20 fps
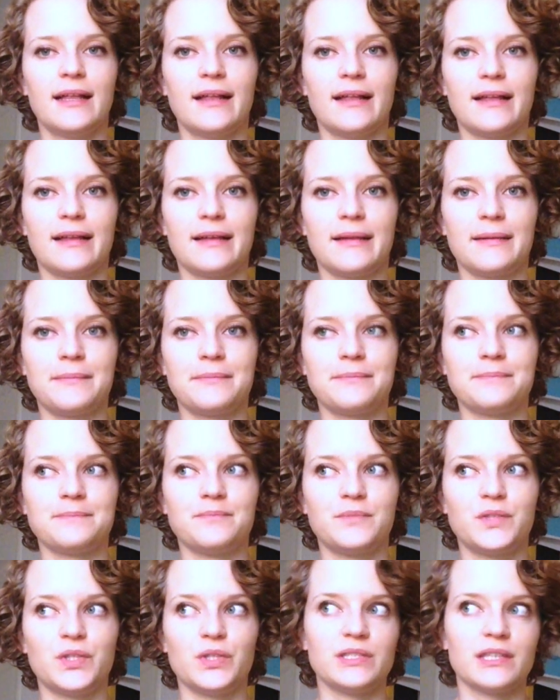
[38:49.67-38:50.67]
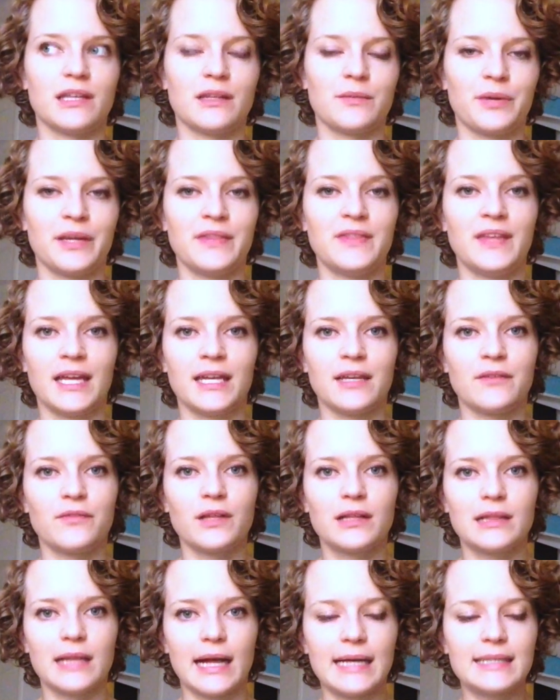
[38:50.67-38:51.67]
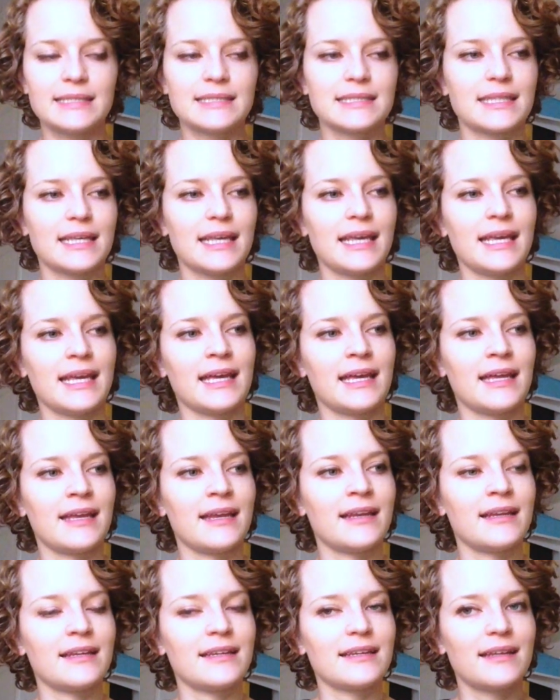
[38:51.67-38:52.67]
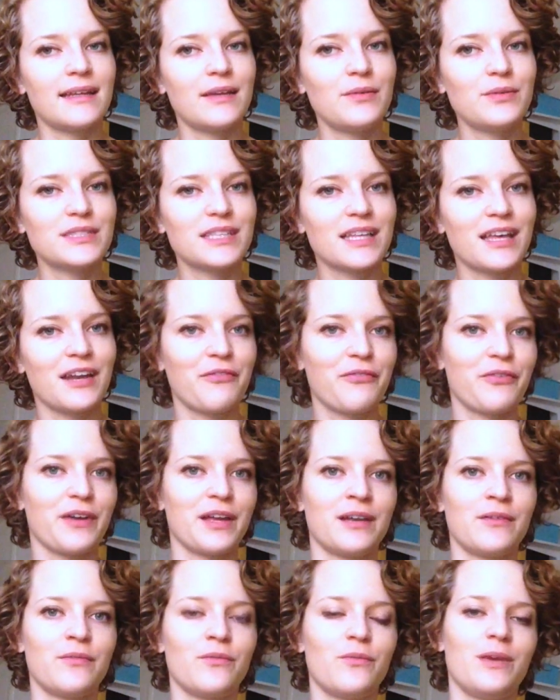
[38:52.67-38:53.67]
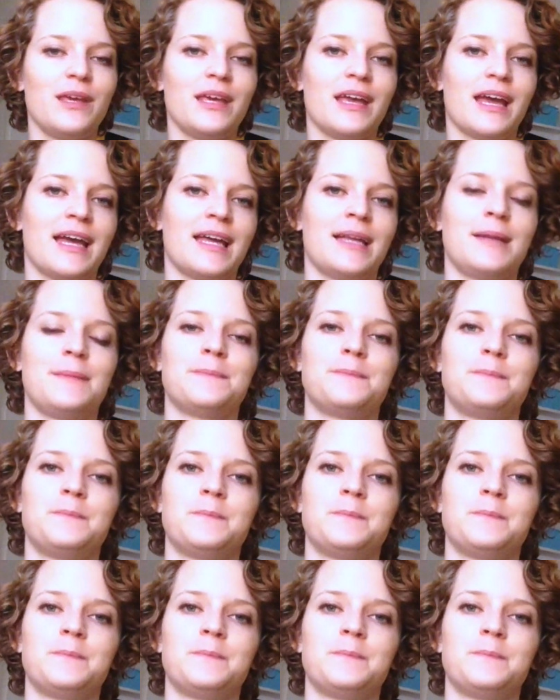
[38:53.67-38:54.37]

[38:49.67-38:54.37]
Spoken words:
to celebrate the end of the class, and it was a lot of fun. We had,